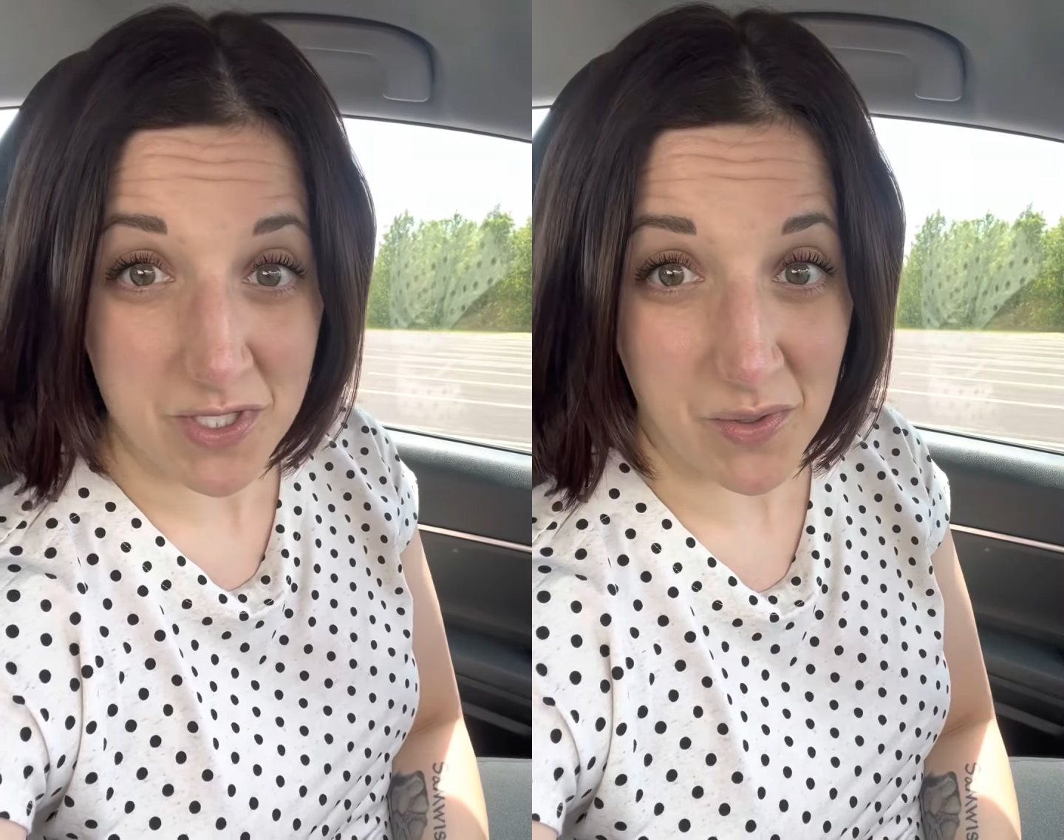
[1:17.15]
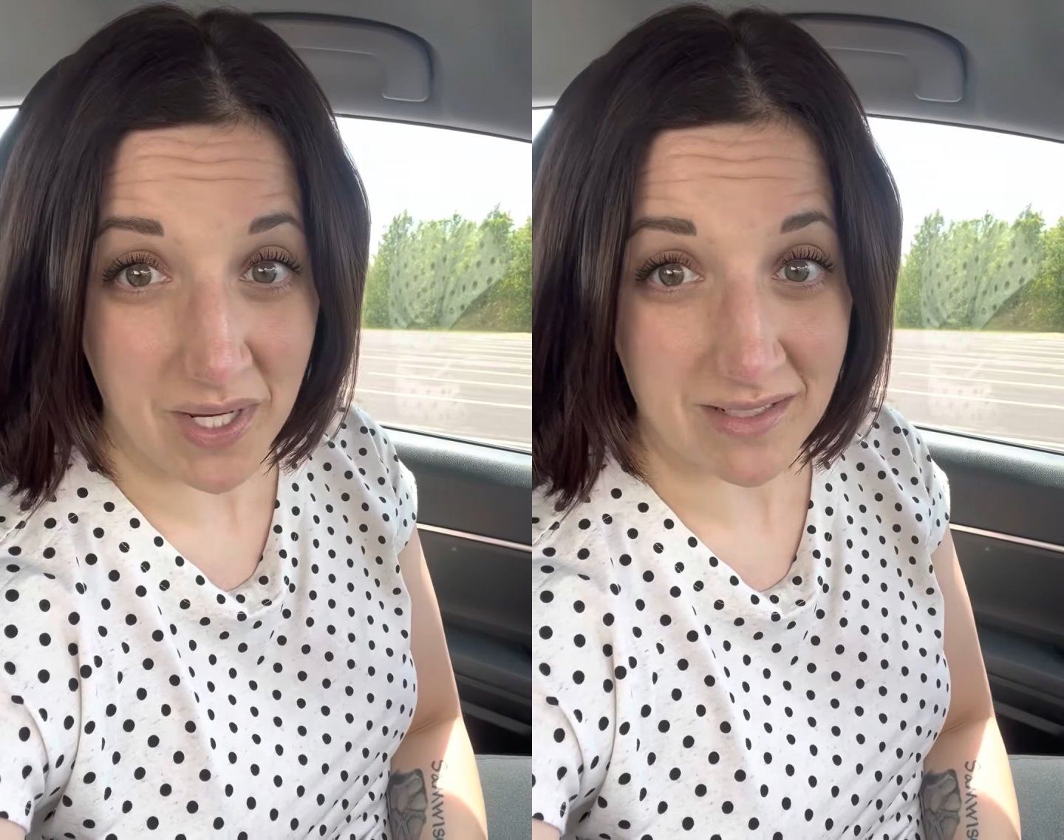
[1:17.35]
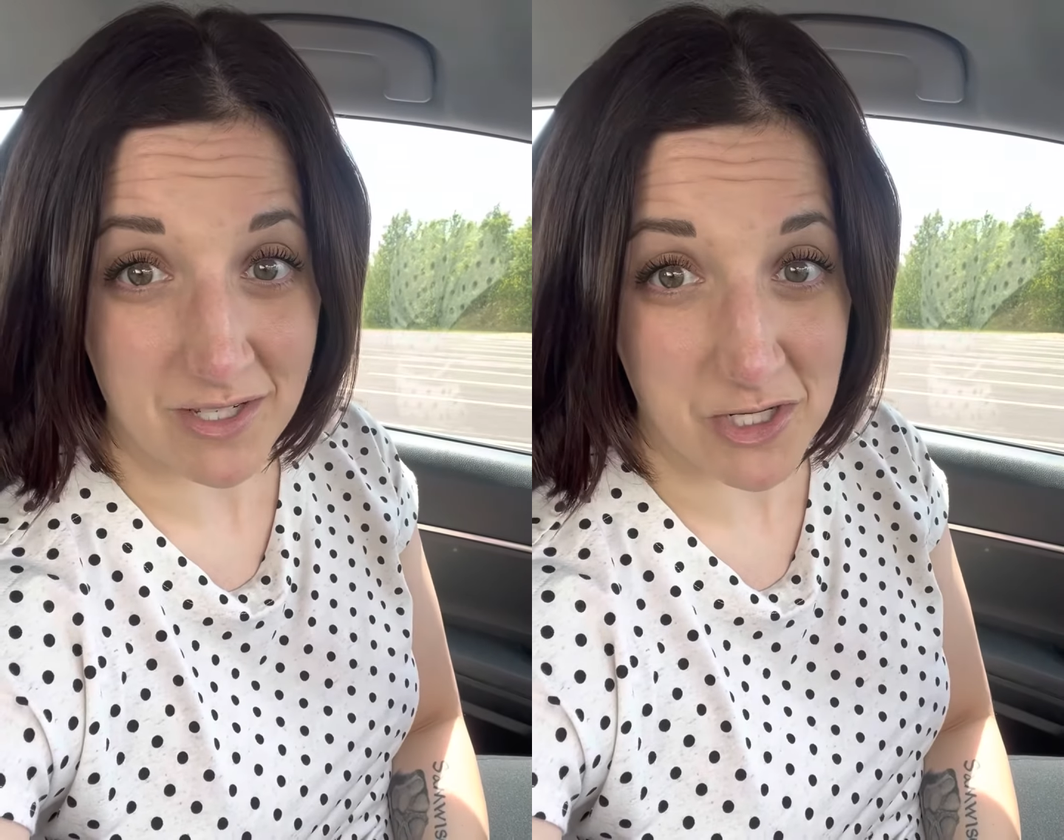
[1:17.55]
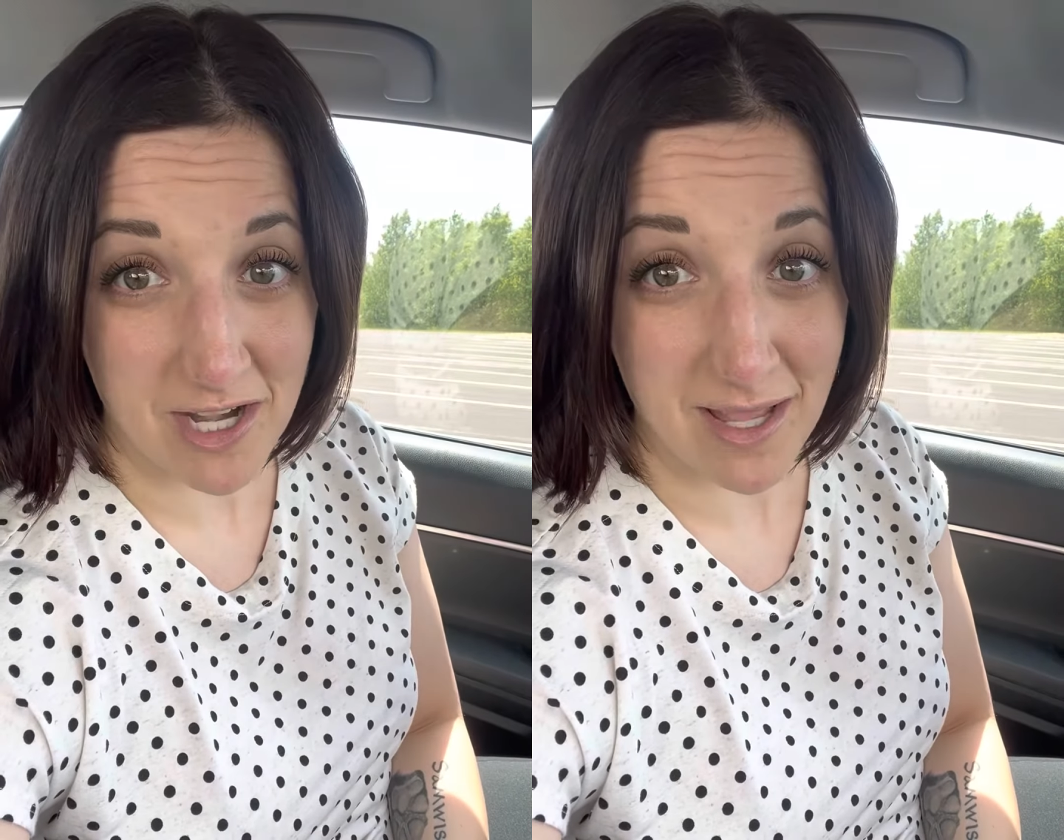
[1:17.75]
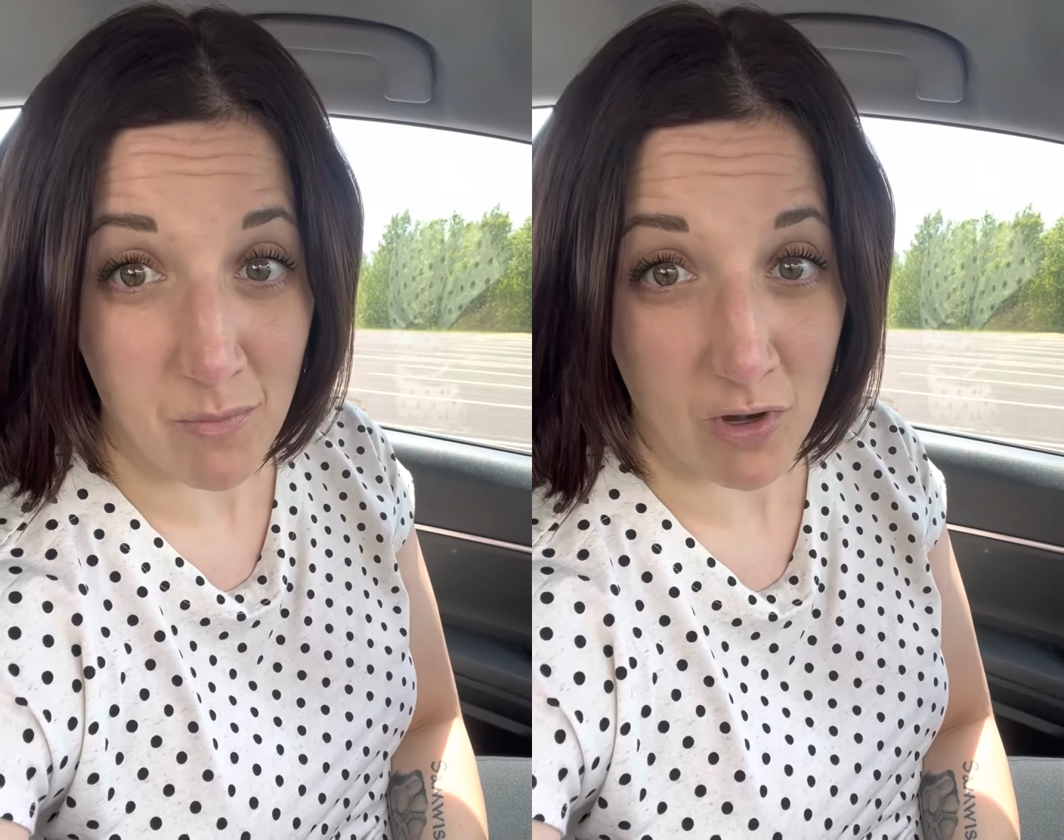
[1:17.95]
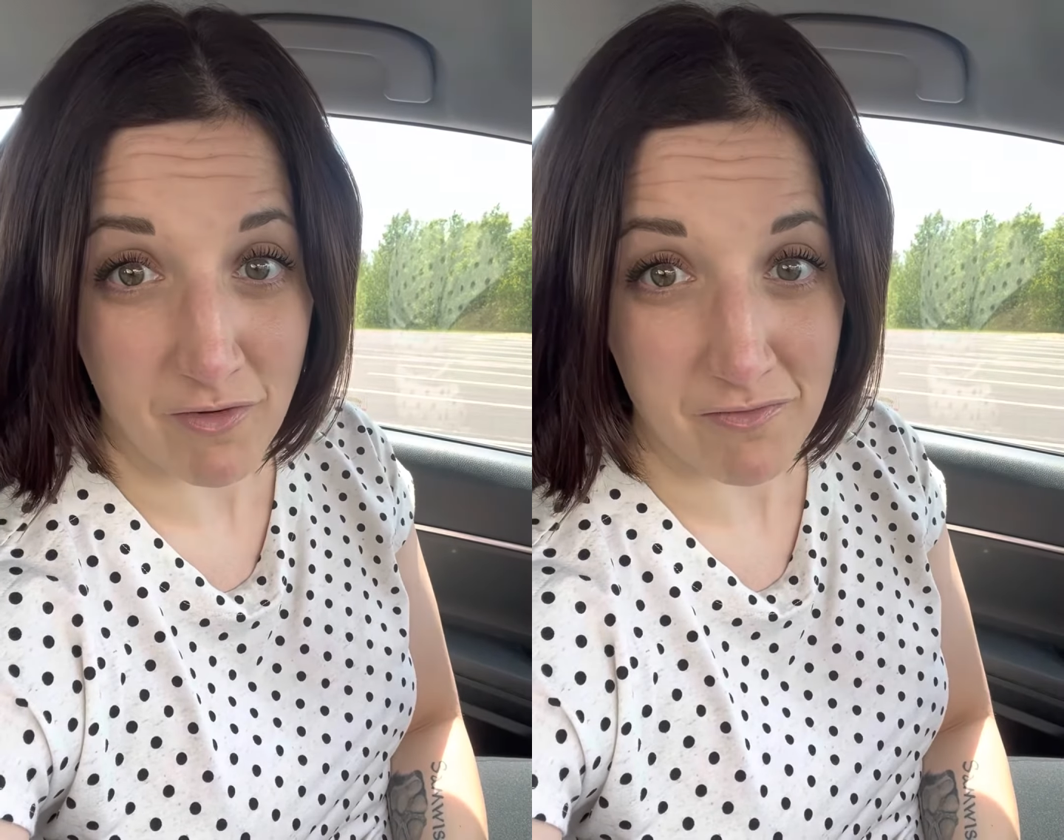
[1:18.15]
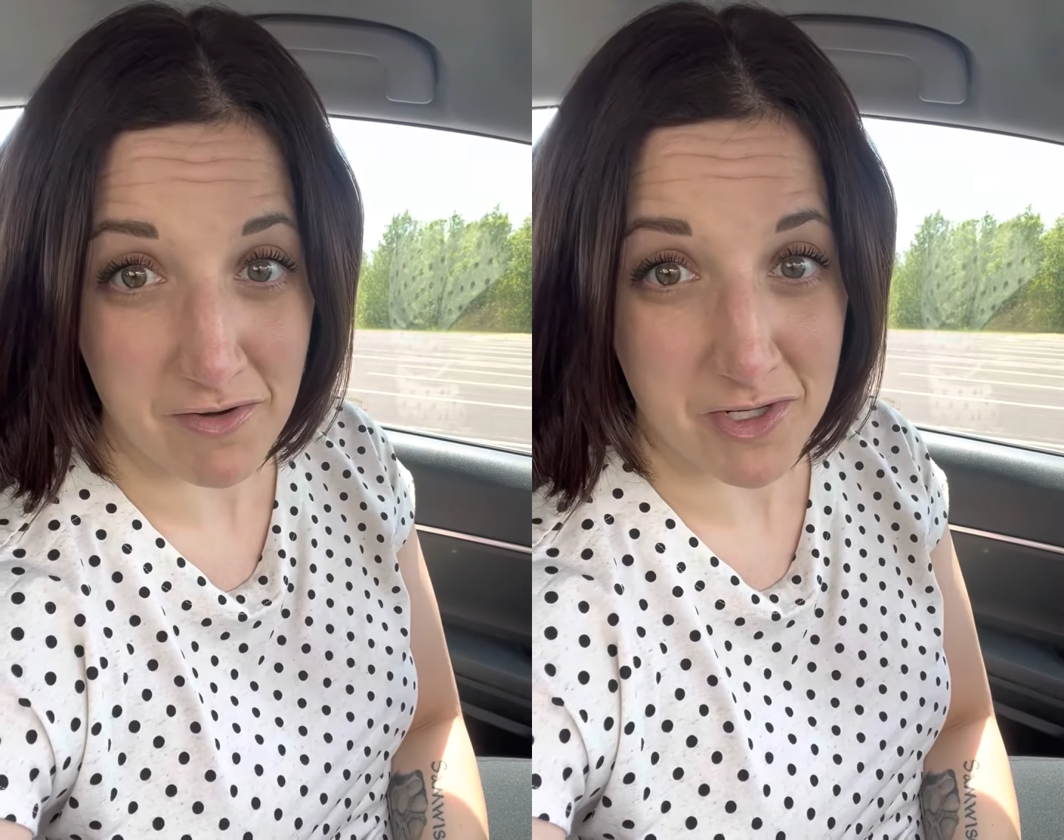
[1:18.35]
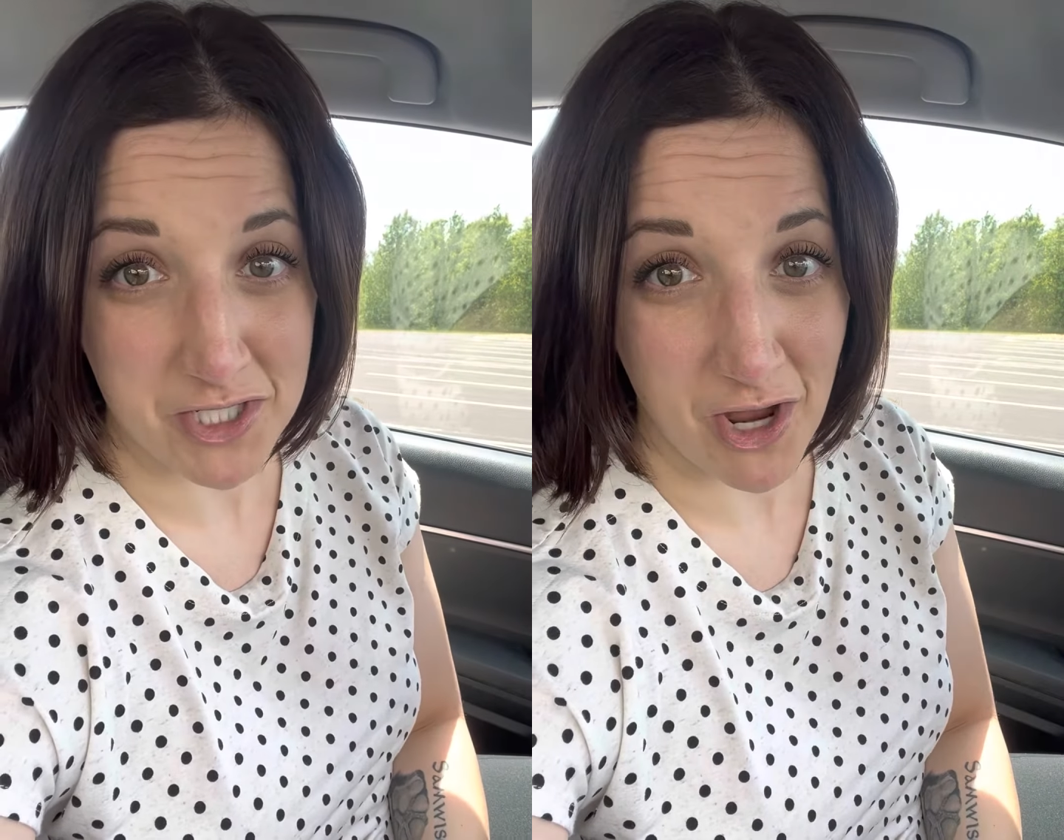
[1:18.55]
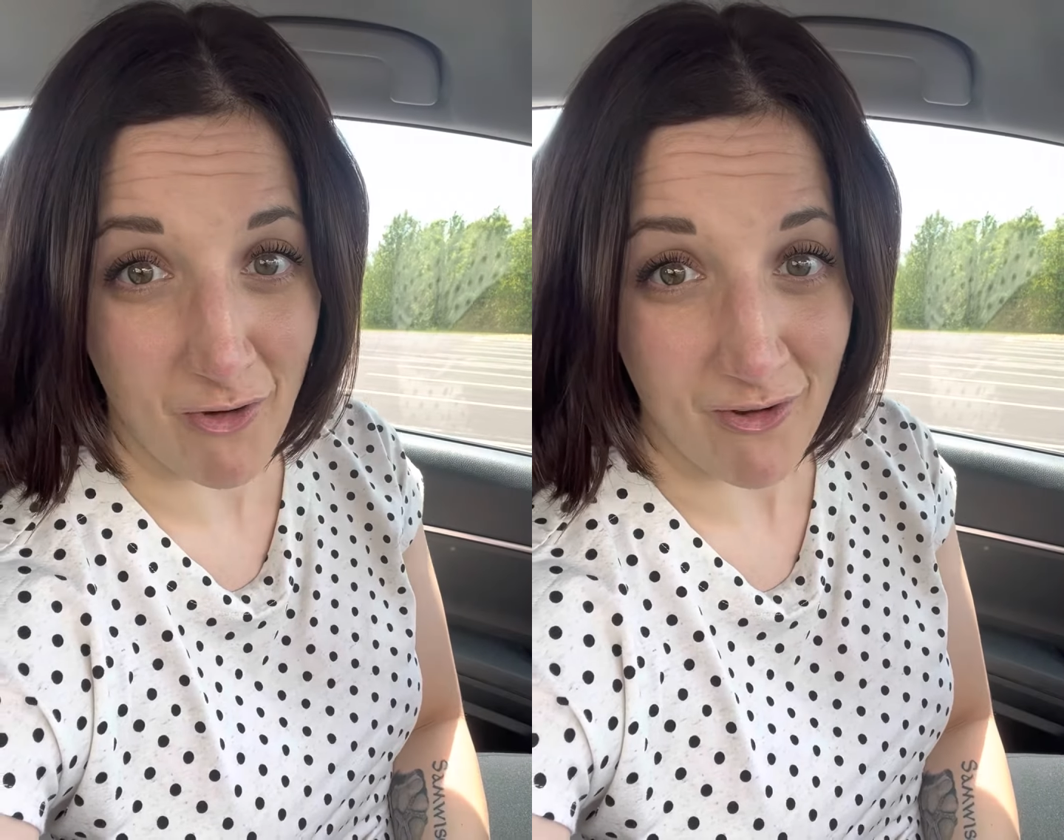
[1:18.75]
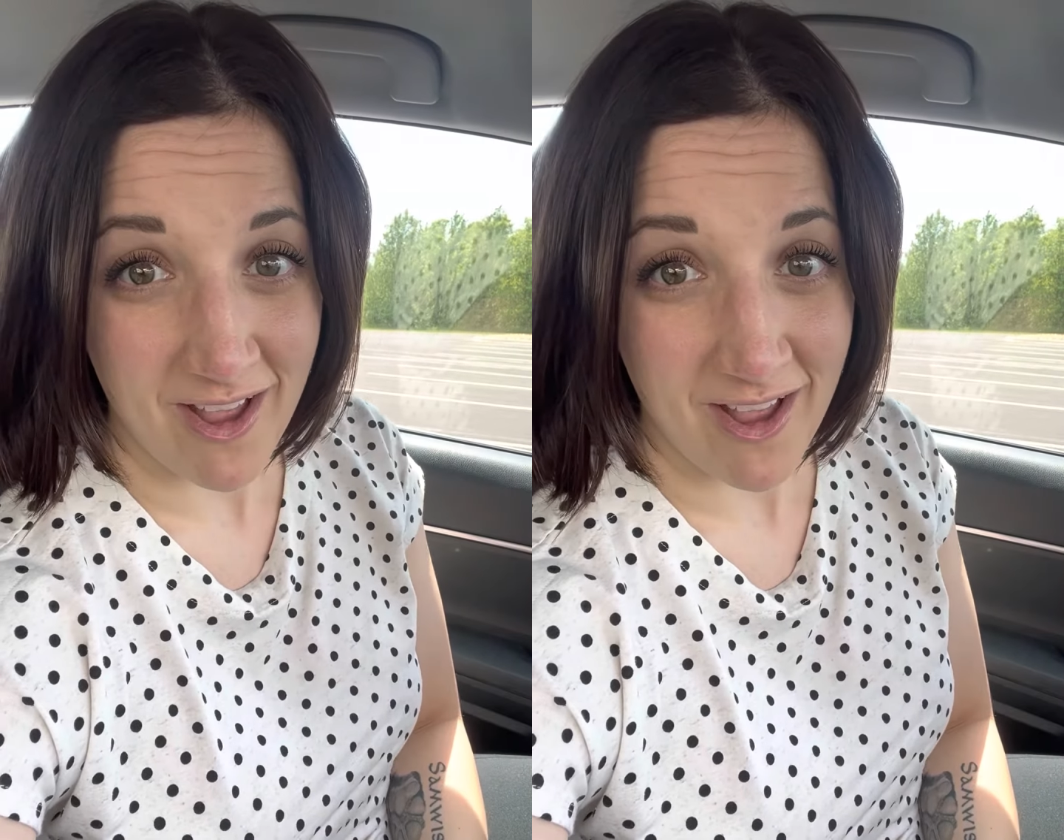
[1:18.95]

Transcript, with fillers: doing to try to get more of our favorite show.